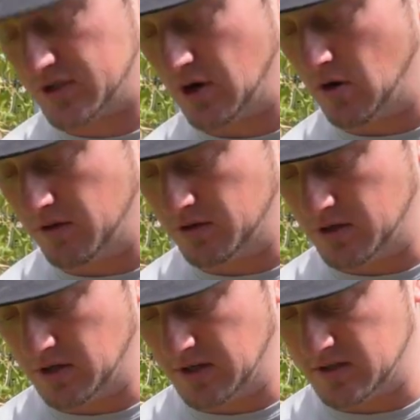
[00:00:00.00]
Scoville
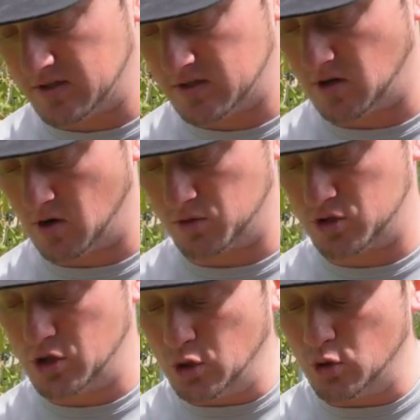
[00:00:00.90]
units. So
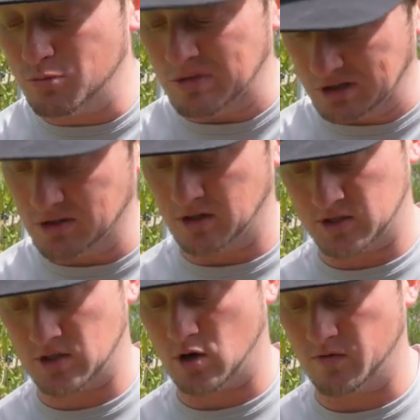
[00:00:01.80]
2
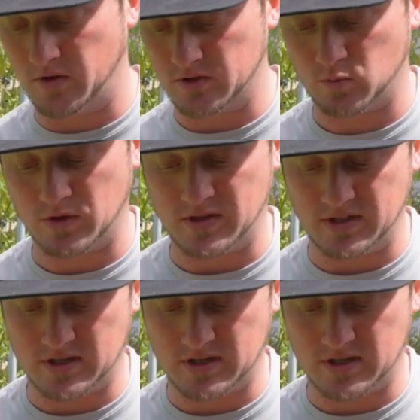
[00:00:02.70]
million Scovilles is what these